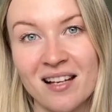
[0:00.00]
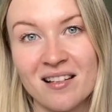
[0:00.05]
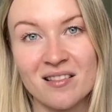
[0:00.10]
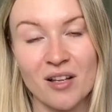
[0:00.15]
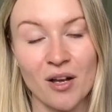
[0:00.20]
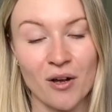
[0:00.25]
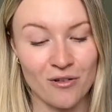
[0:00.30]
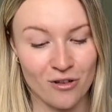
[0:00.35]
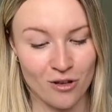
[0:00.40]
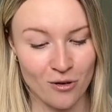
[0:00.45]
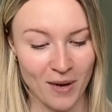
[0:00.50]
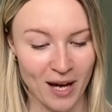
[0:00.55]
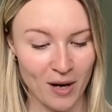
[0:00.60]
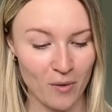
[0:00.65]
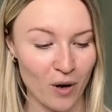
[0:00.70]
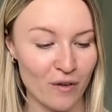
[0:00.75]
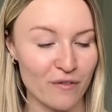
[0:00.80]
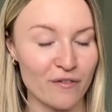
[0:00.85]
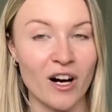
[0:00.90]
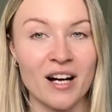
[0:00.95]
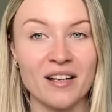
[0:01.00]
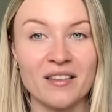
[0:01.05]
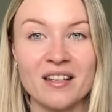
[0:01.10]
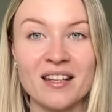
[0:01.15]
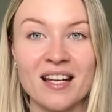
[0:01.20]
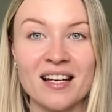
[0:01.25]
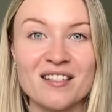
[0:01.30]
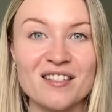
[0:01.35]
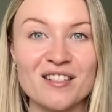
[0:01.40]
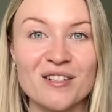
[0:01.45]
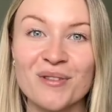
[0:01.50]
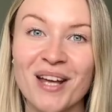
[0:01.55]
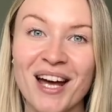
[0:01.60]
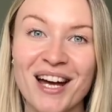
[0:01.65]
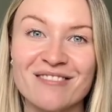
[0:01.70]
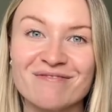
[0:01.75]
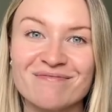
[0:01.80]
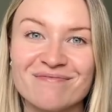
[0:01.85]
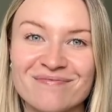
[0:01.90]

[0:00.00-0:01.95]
So you may well find that they're still there.